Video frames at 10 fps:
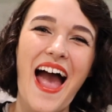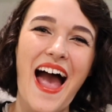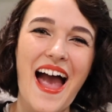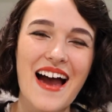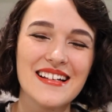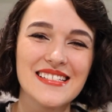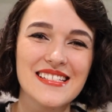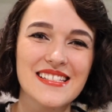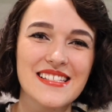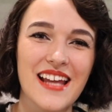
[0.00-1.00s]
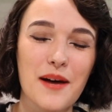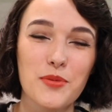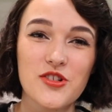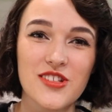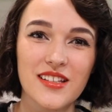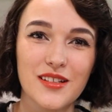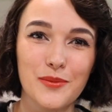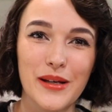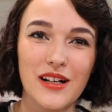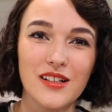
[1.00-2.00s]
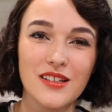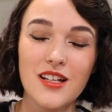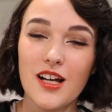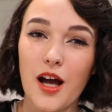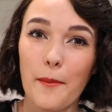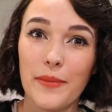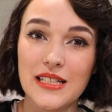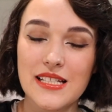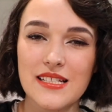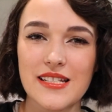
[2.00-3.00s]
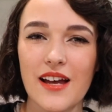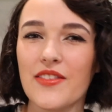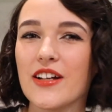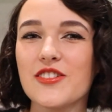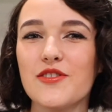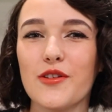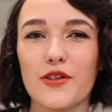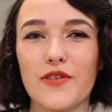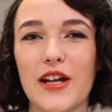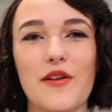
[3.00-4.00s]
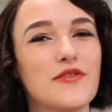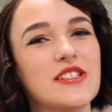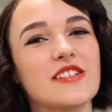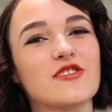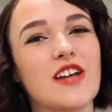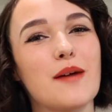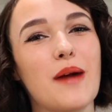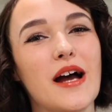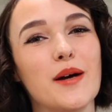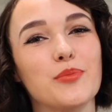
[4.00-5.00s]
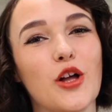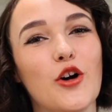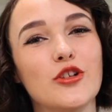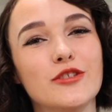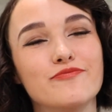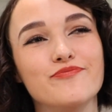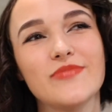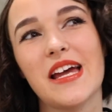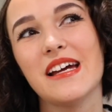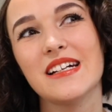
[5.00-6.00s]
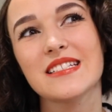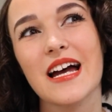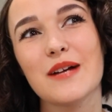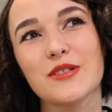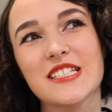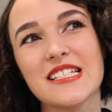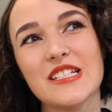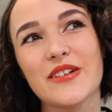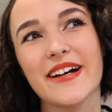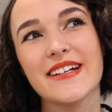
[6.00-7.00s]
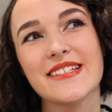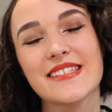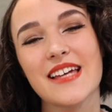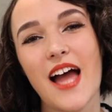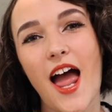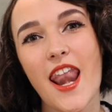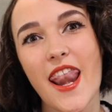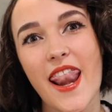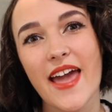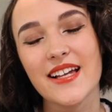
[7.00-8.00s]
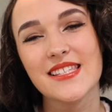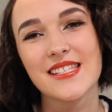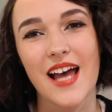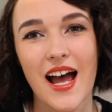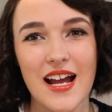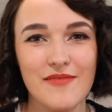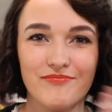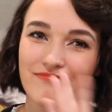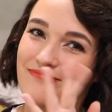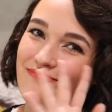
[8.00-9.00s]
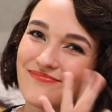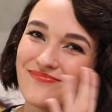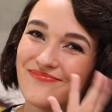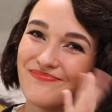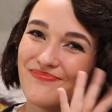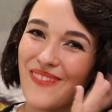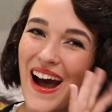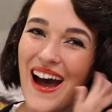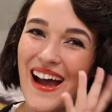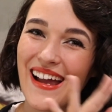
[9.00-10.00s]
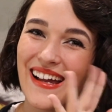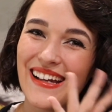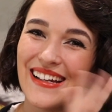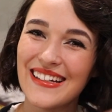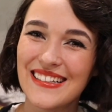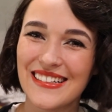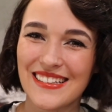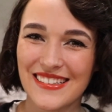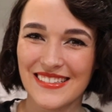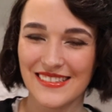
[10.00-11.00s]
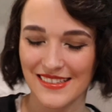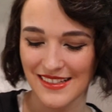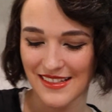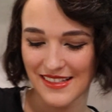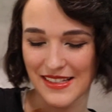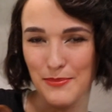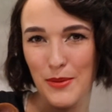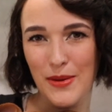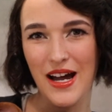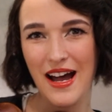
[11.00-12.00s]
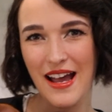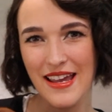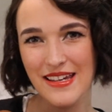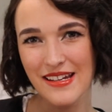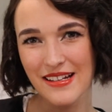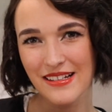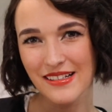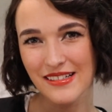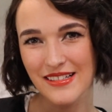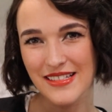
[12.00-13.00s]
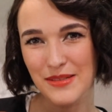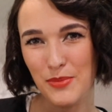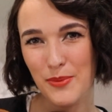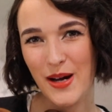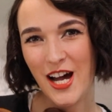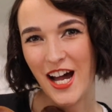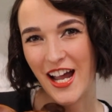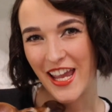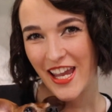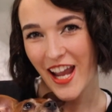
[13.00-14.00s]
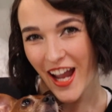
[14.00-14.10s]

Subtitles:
And yeah, push that little bell button down there to notify you every single time I upload, and I will see you guys next time. Bye! Say bye-bye. Say bye-bye.